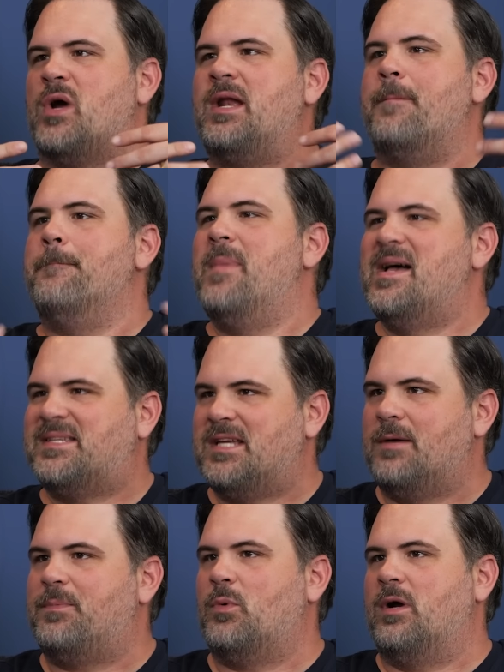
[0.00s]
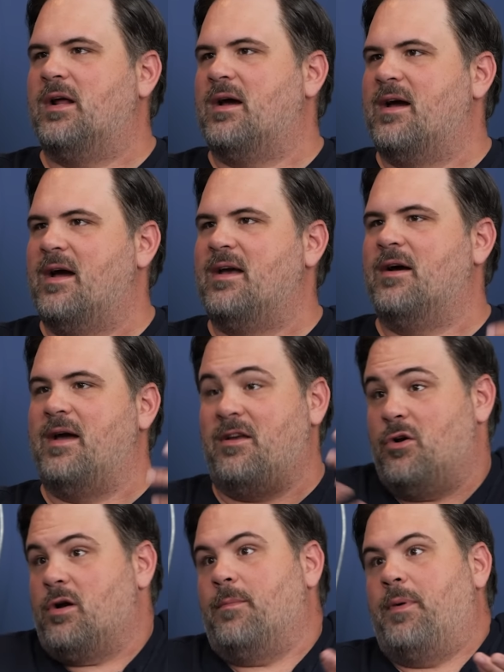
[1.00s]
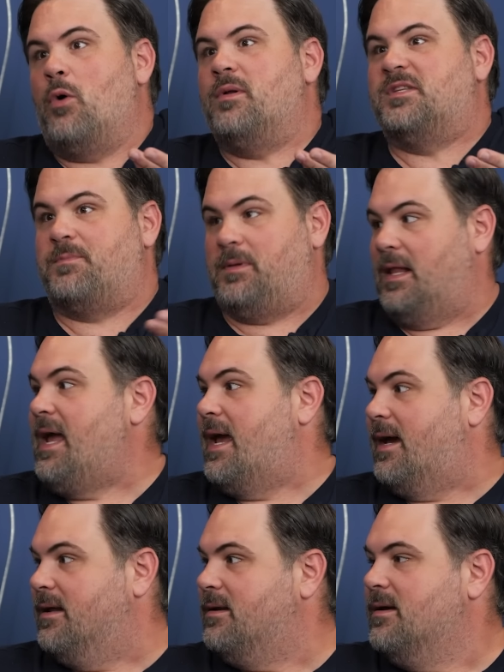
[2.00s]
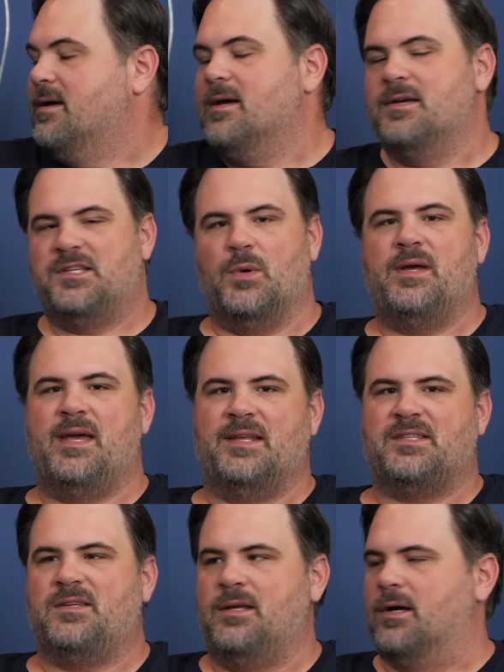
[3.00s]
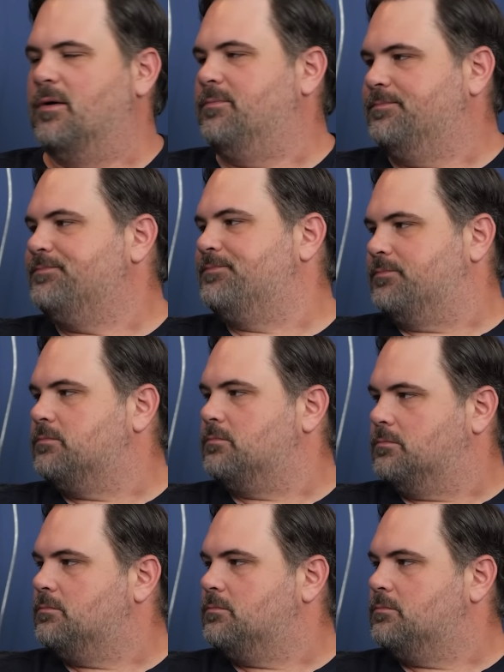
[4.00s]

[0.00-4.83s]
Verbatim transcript: trying to yeah. mess up what uh, your opponent's plan. Yeah. So and that's just generally know. not as much.